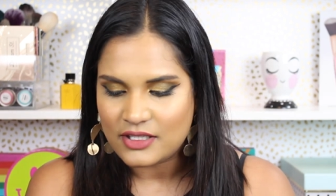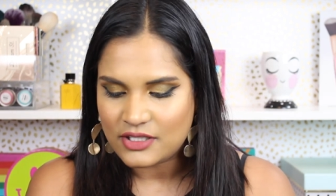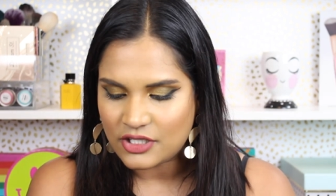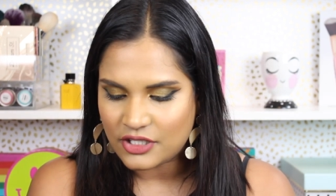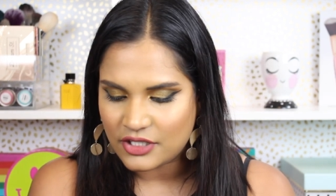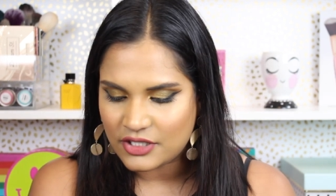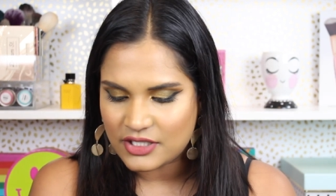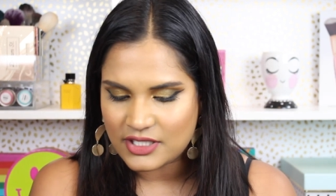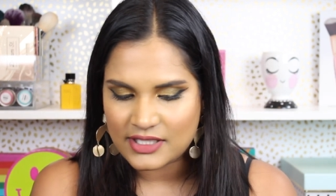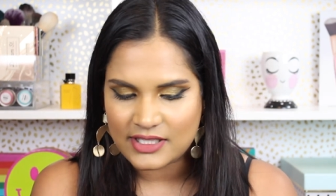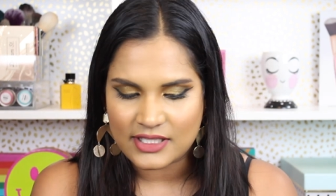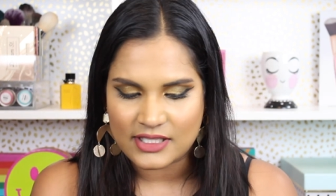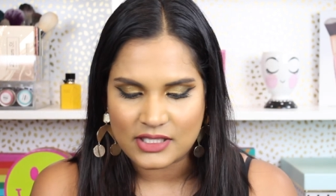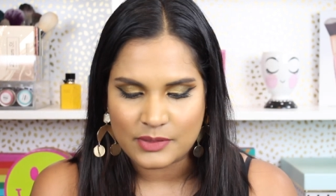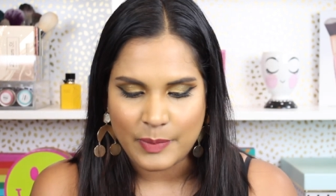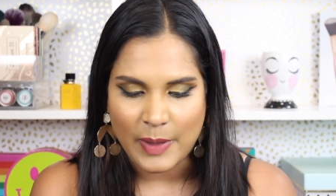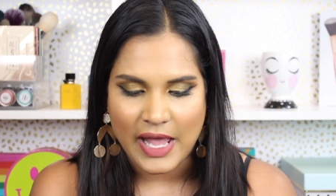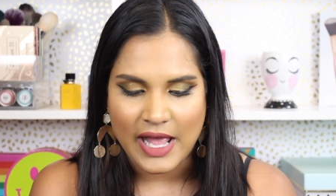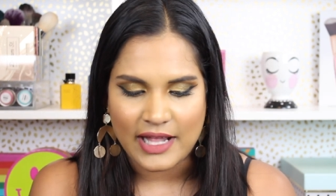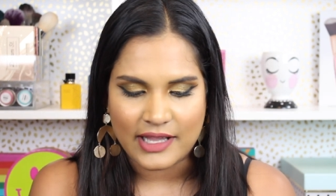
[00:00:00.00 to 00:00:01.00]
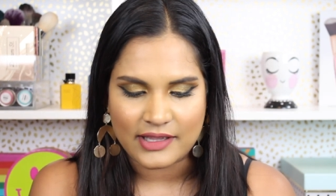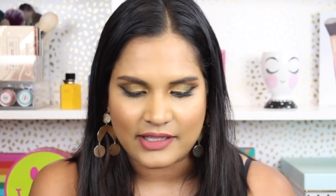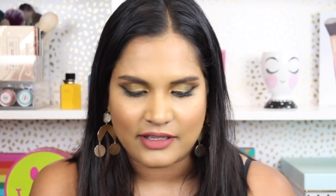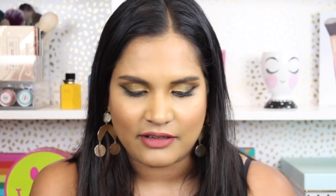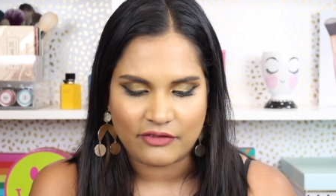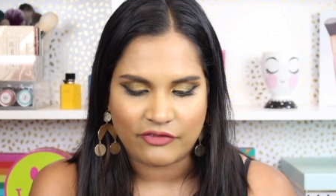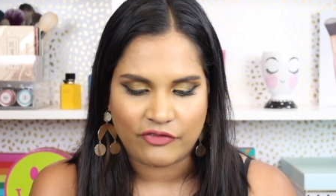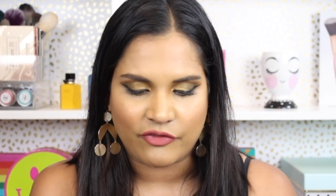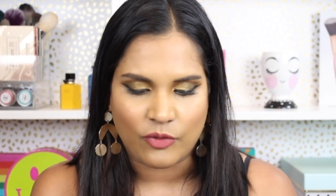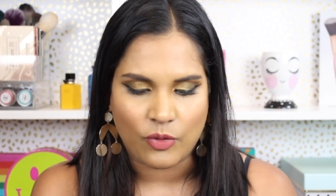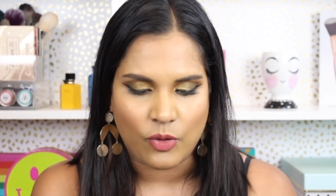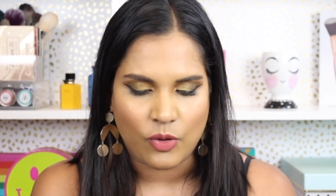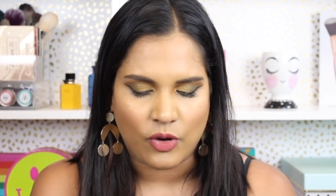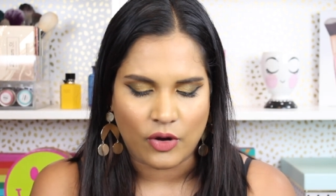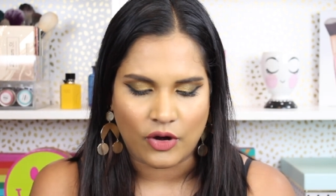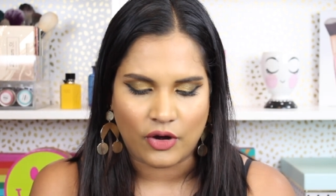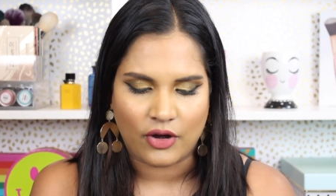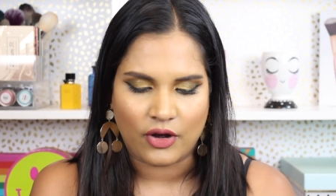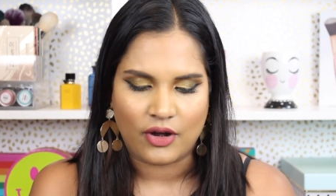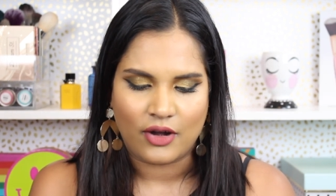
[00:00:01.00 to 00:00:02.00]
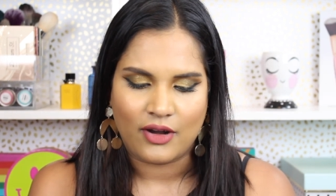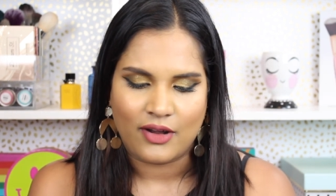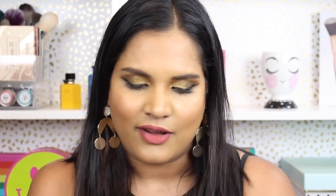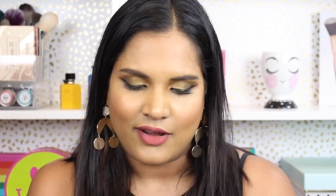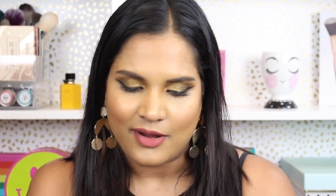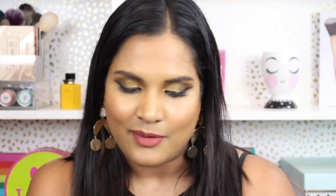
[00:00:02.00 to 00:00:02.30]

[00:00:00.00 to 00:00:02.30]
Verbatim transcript: turn to this palette for